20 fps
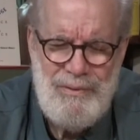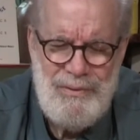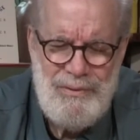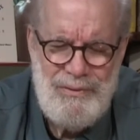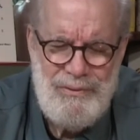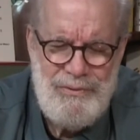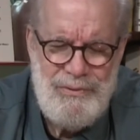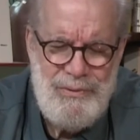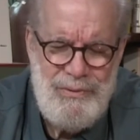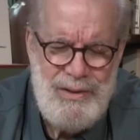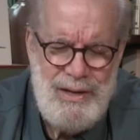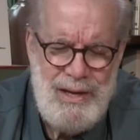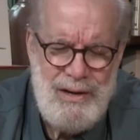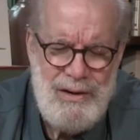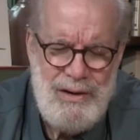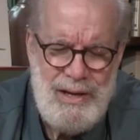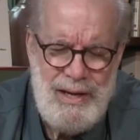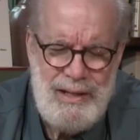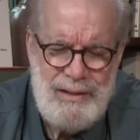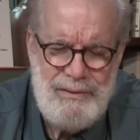through the
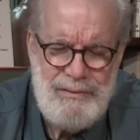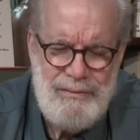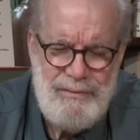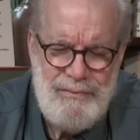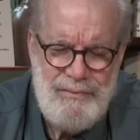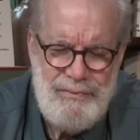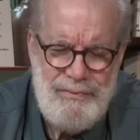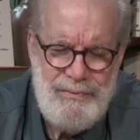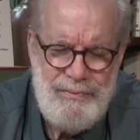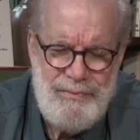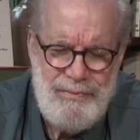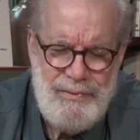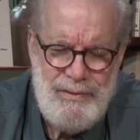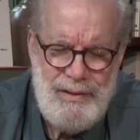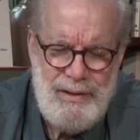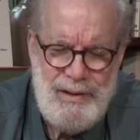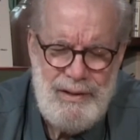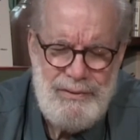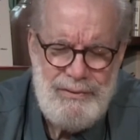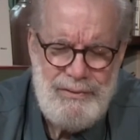internet
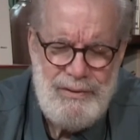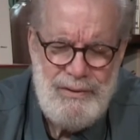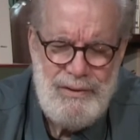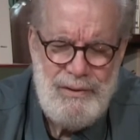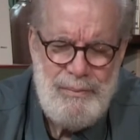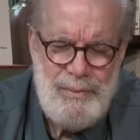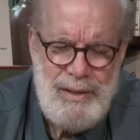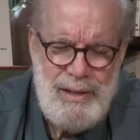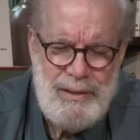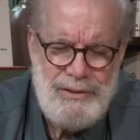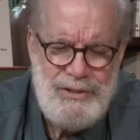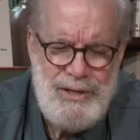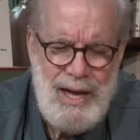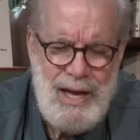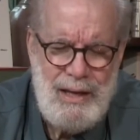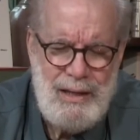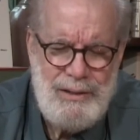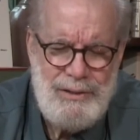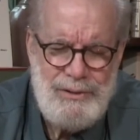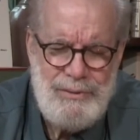is going to be a
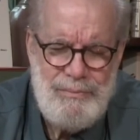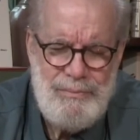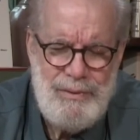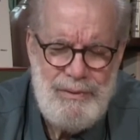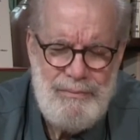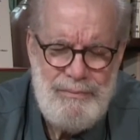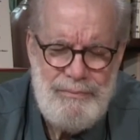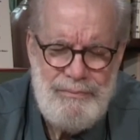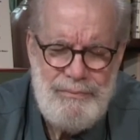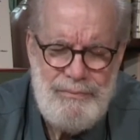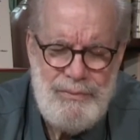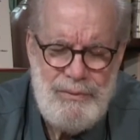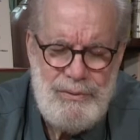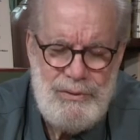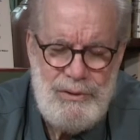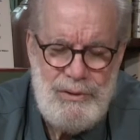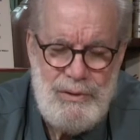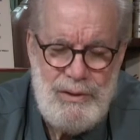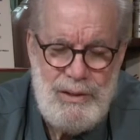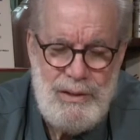challenge, but we'll
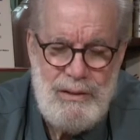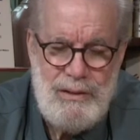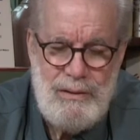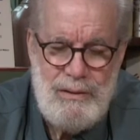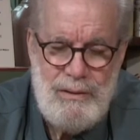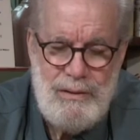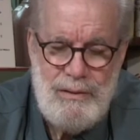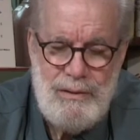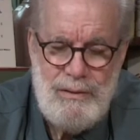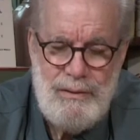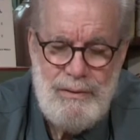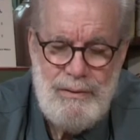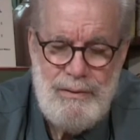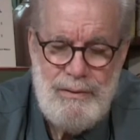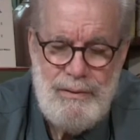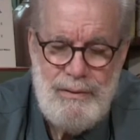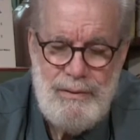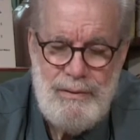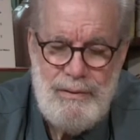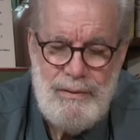do it.
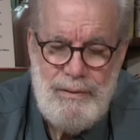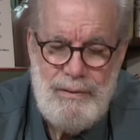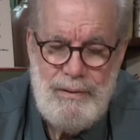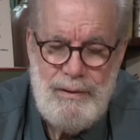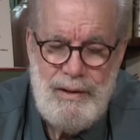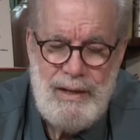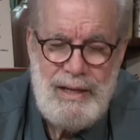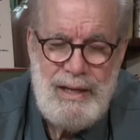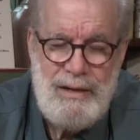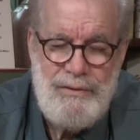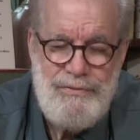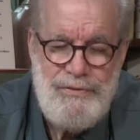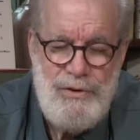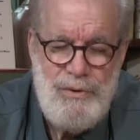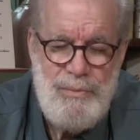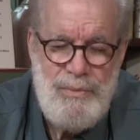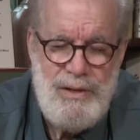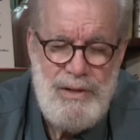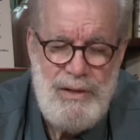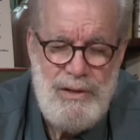I got a
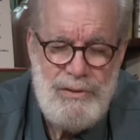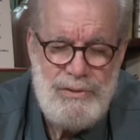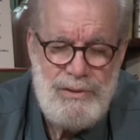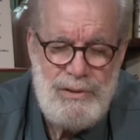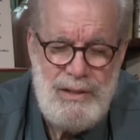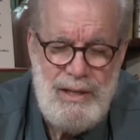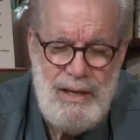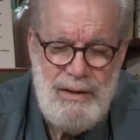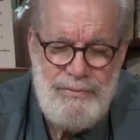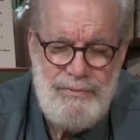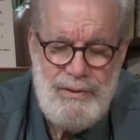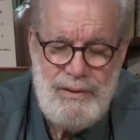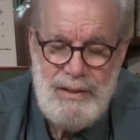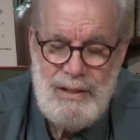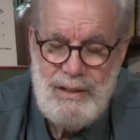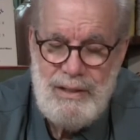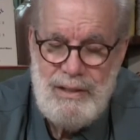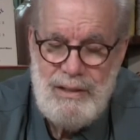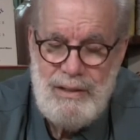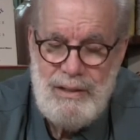few years left to
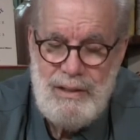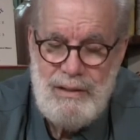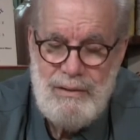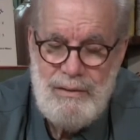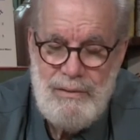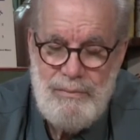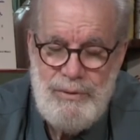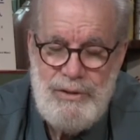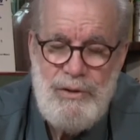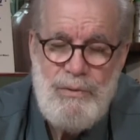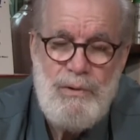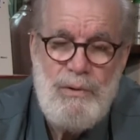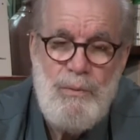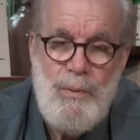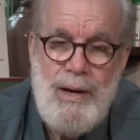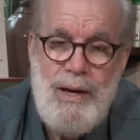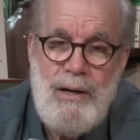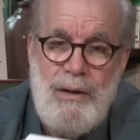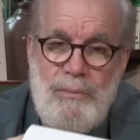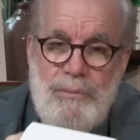get it done. But you were
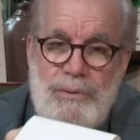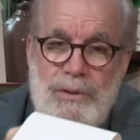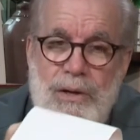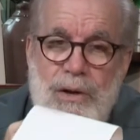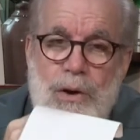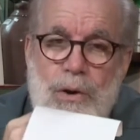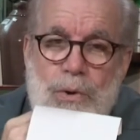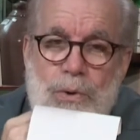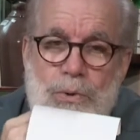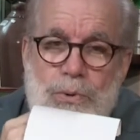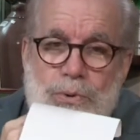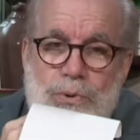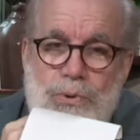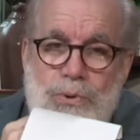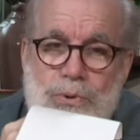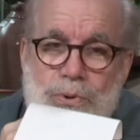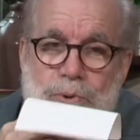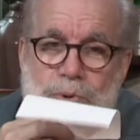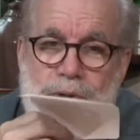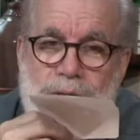whelmed
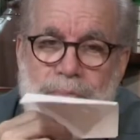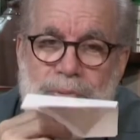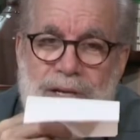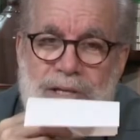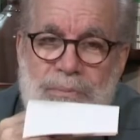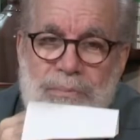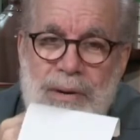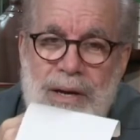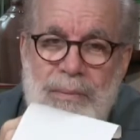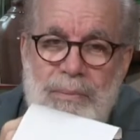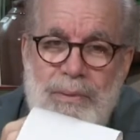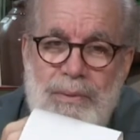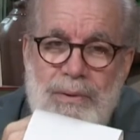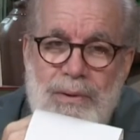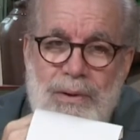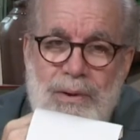with a piece of paper.